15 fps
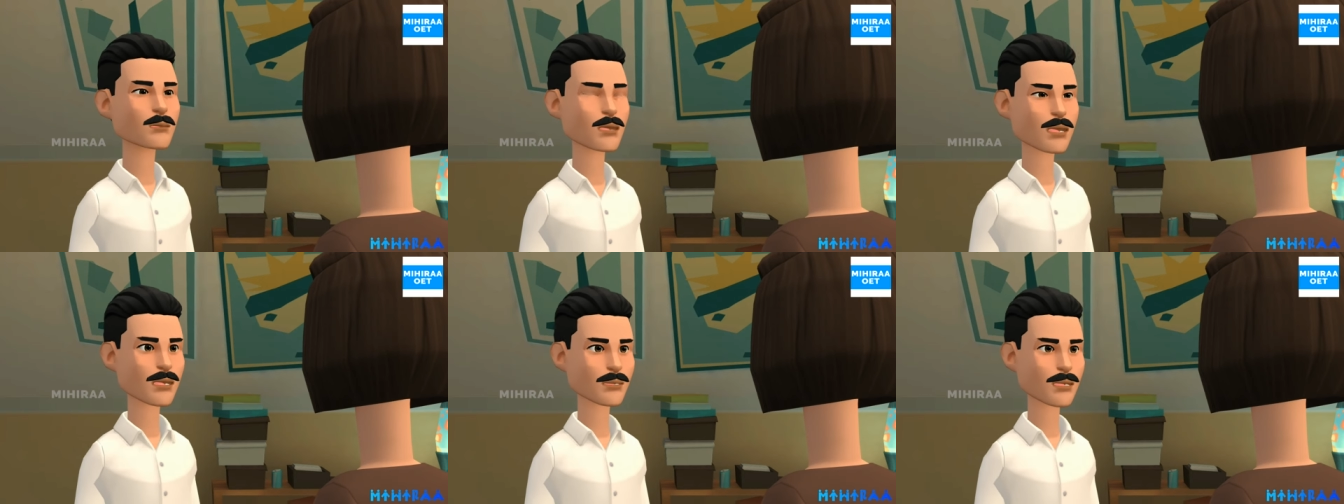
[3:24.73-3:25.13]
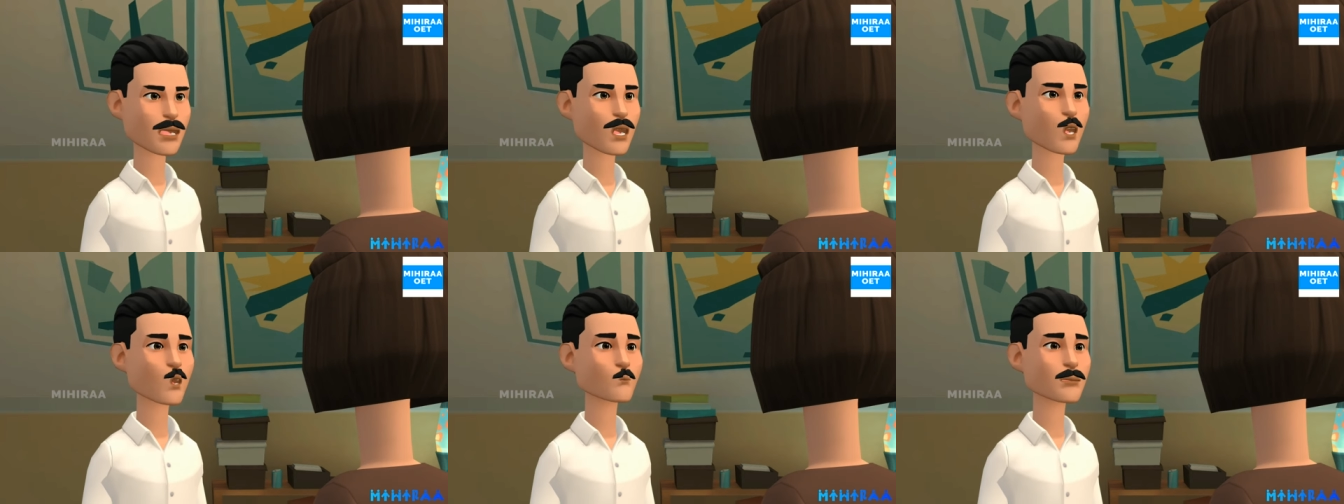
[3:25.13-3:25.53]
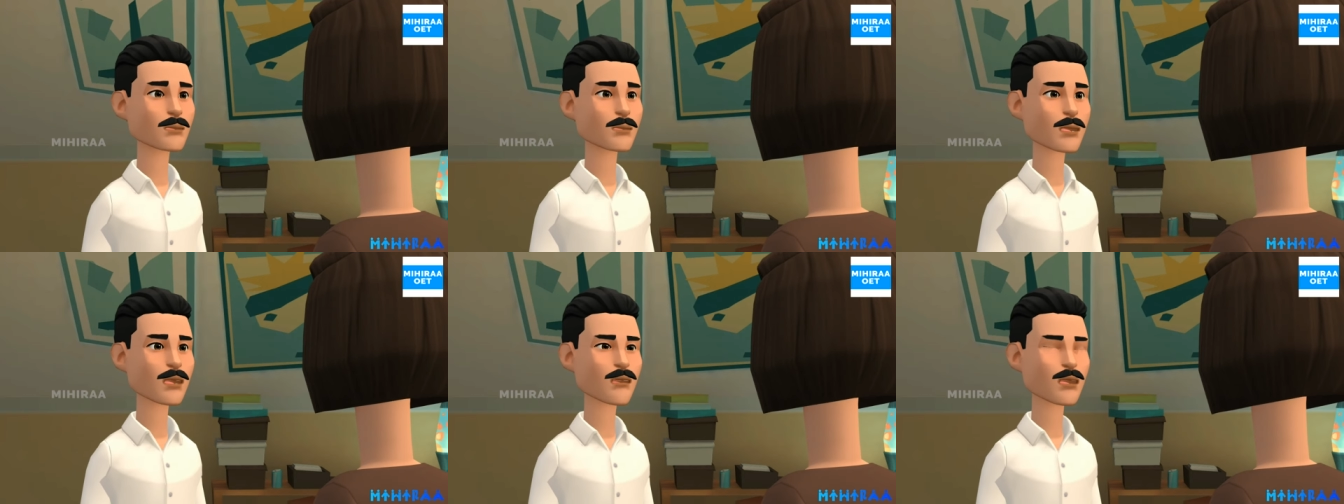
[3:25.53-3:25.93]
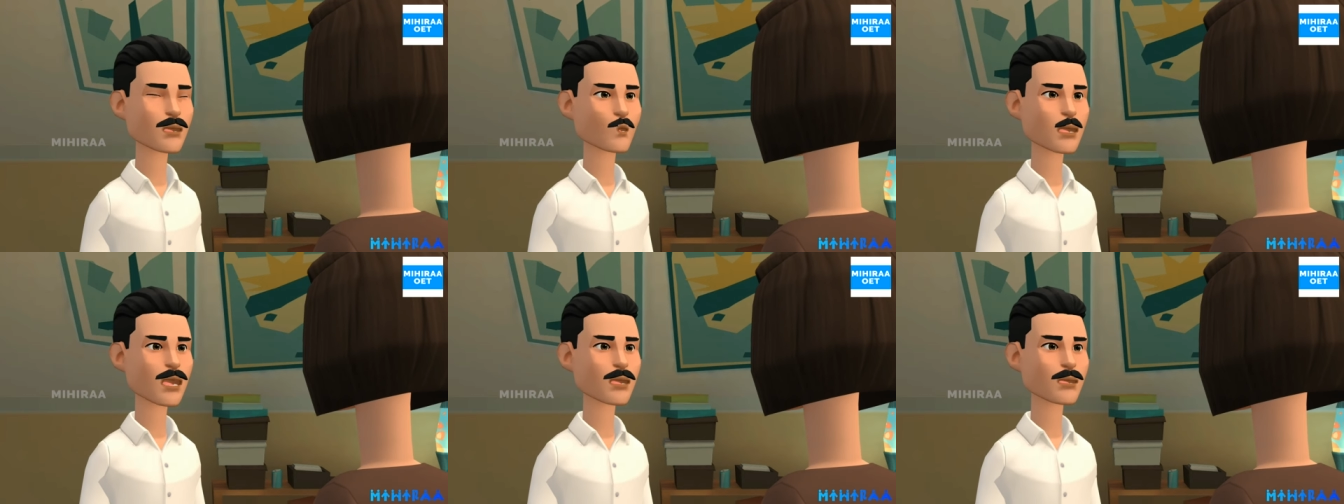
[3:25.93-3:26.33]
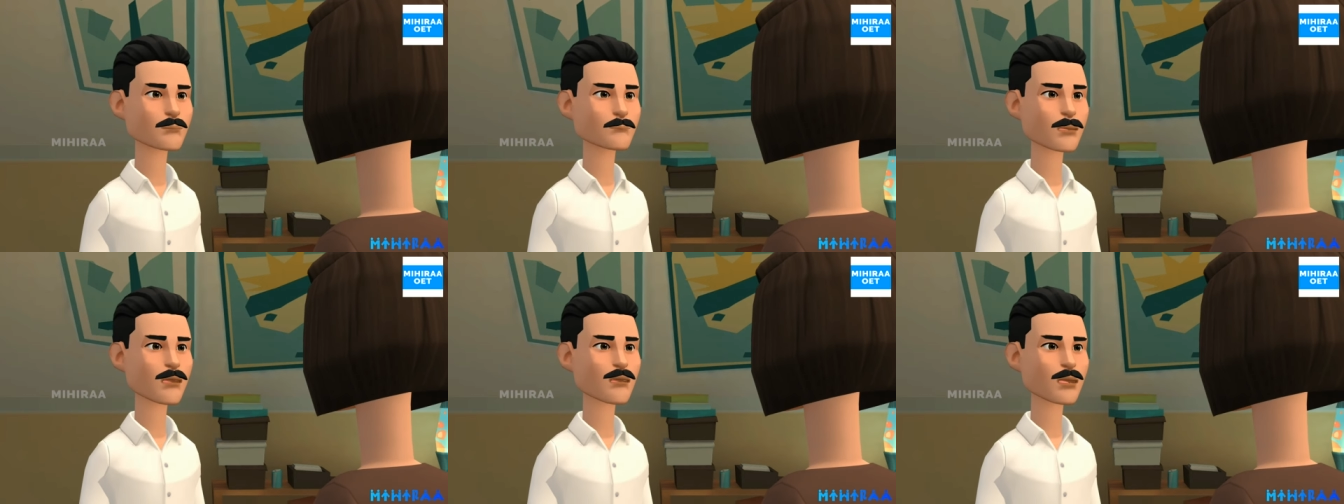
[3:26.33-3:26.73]
I can ground myself knowing that
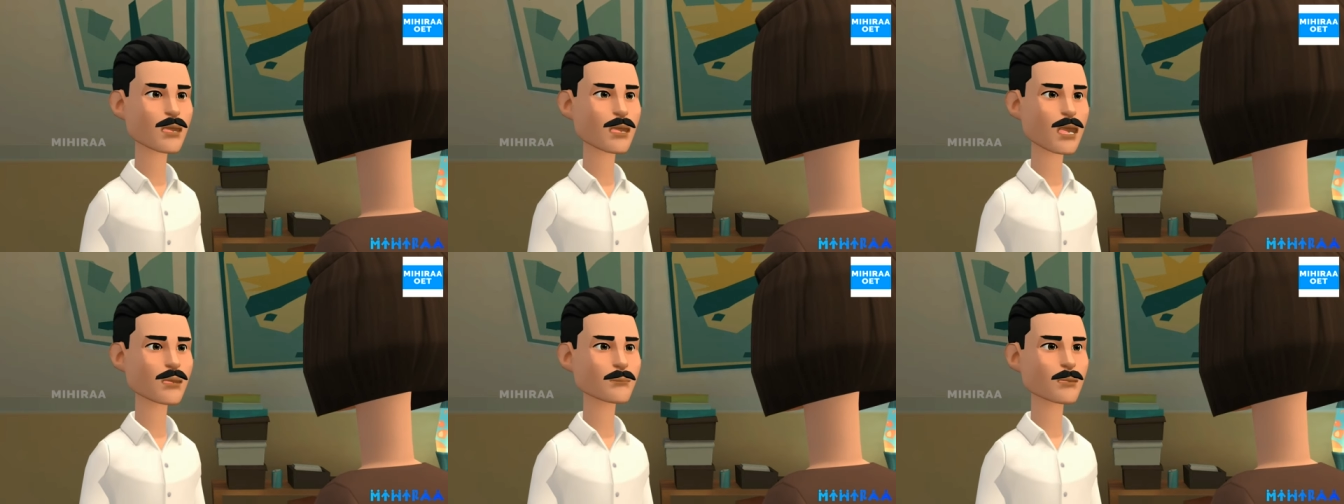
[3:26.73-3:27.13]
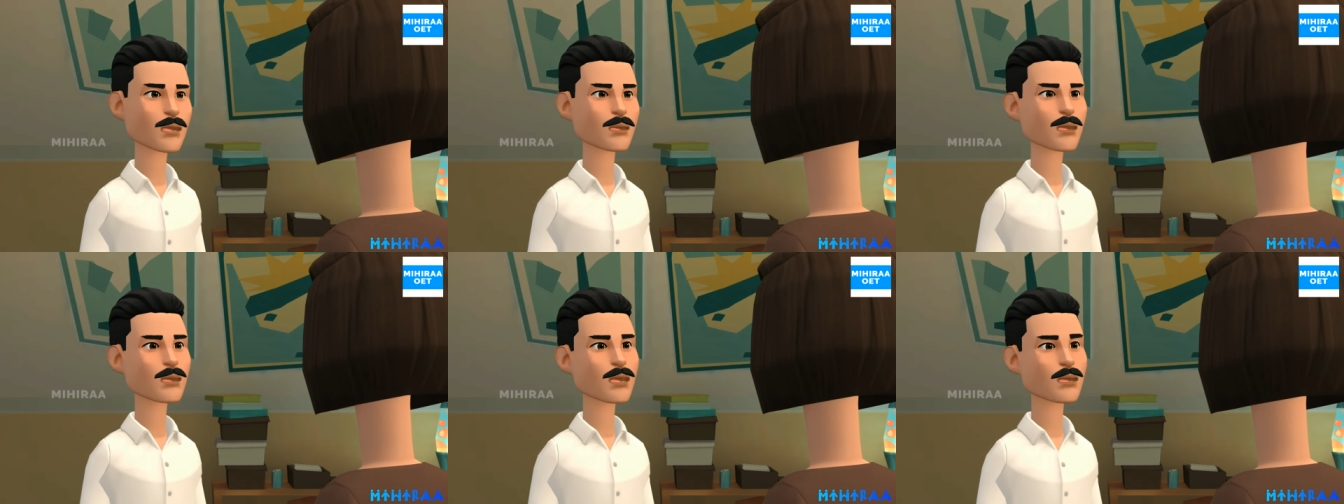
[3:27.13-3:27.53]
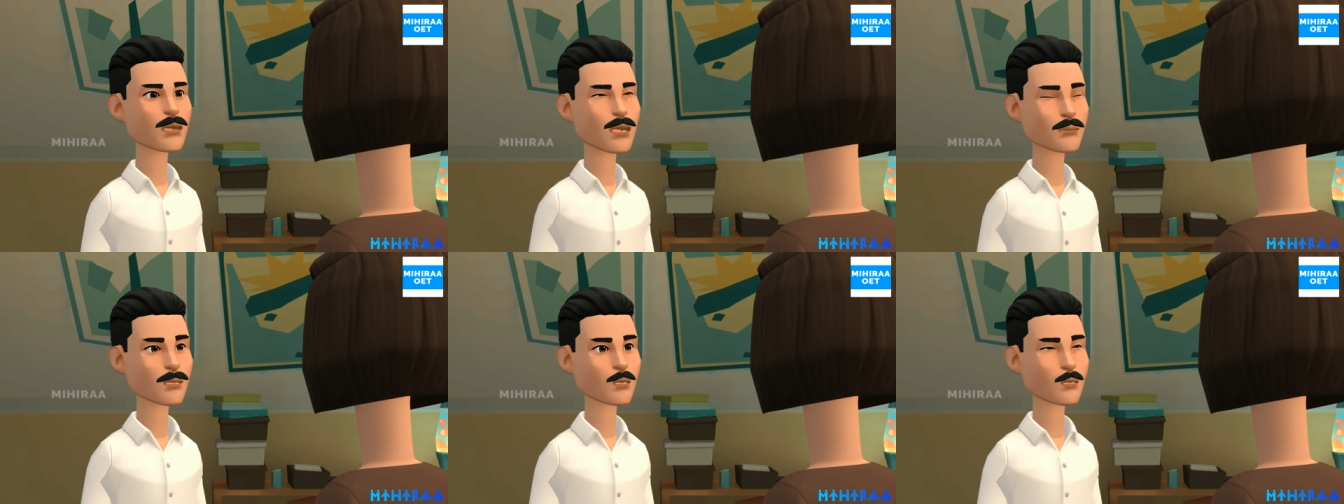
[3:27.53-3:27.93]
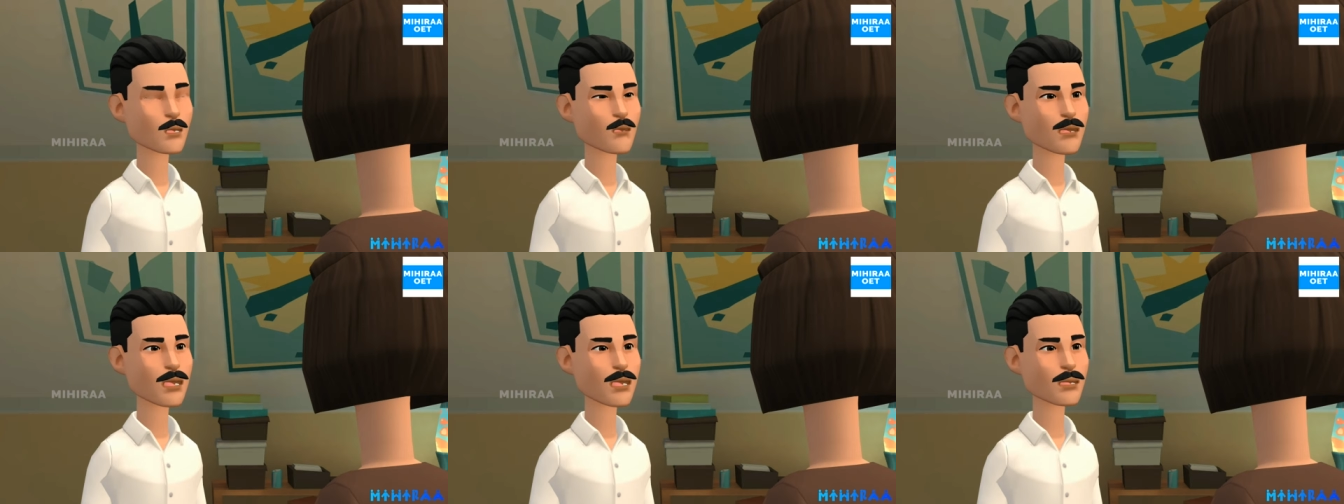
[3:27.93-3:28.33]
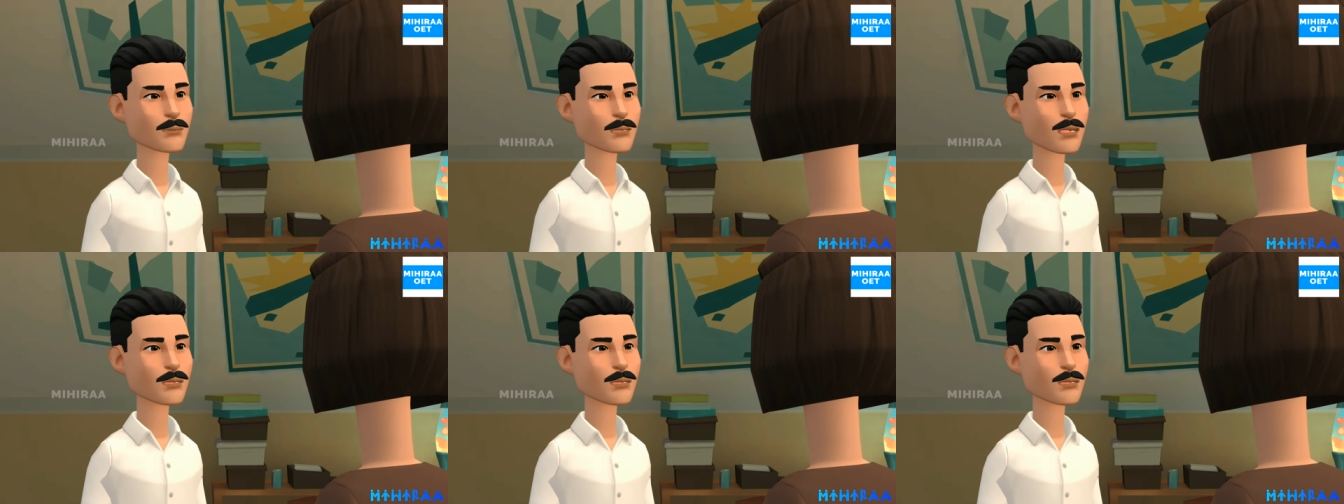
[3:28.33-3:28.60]
I'm providing the best customer service